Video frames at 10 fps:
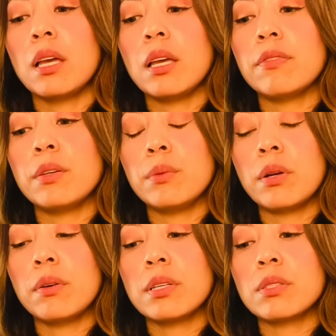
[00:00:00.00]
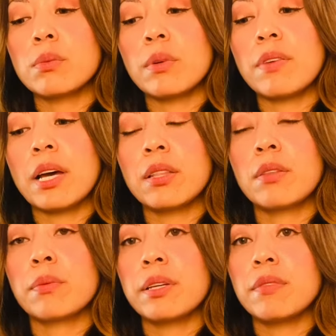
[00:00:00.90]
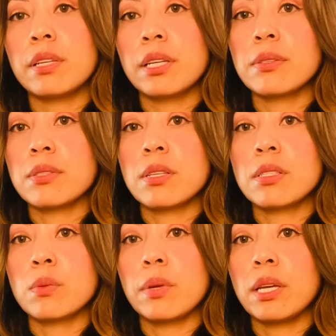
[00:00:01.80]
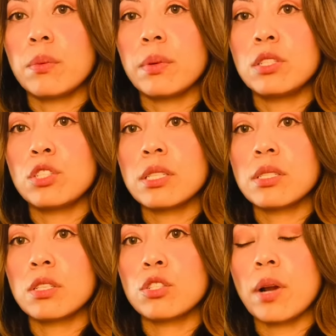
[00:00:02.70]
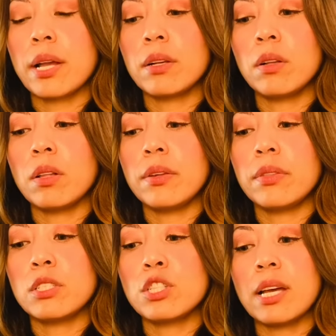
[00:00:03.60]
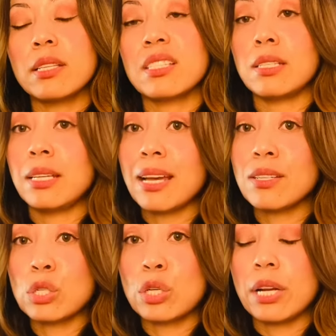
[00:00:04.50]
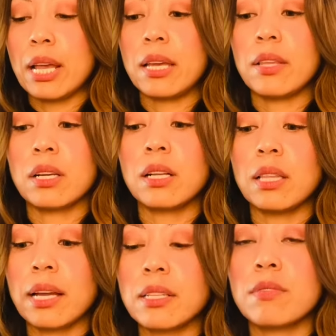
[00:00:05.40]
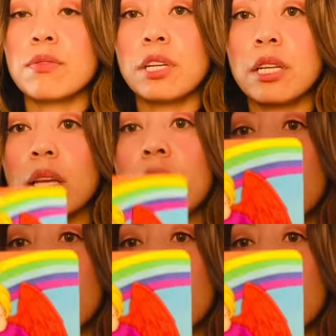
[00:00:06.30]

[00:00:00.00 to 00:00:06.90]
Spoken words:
If you notice, we've had three videos this week with just the triangle and the chest. Yesterday in the collective reading,